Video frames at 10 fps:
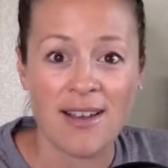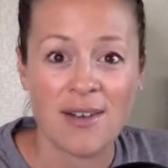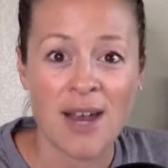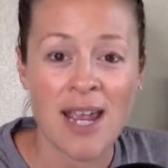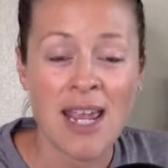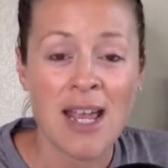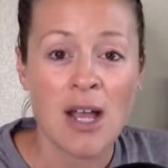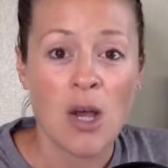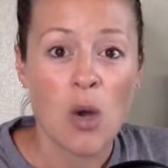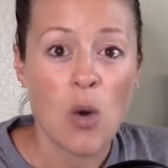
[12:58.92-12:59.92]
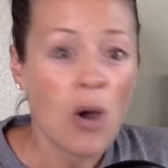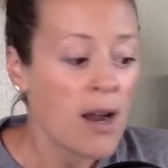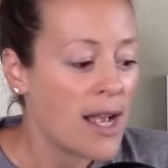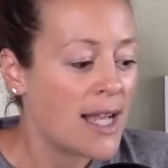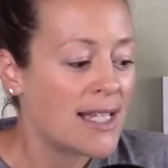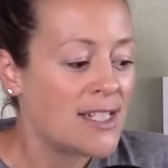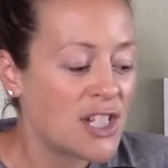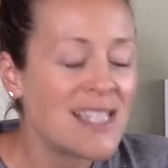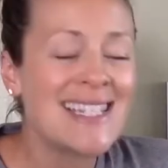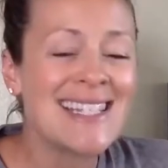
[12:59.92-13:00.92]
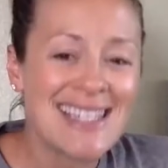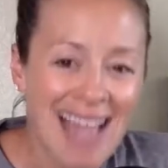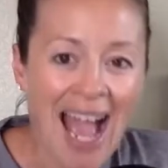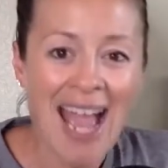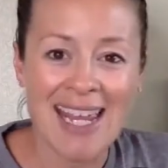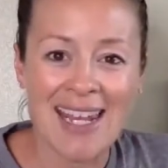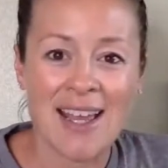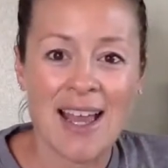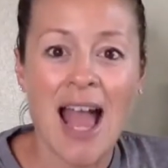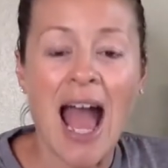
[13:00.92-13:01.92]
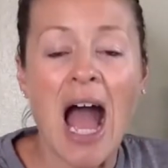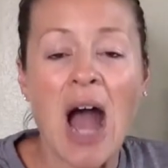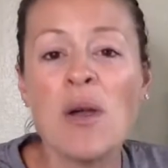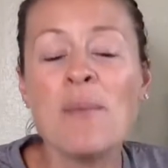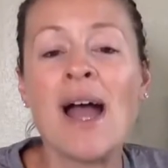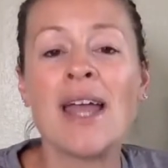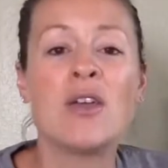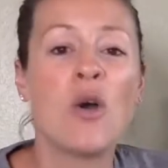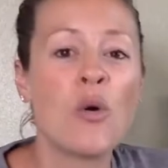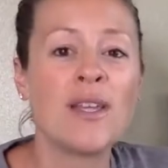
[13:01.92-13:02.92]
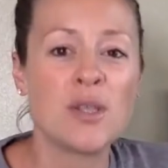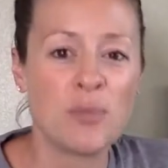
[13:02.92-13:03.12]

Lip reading: right? Or just decide, how am I going to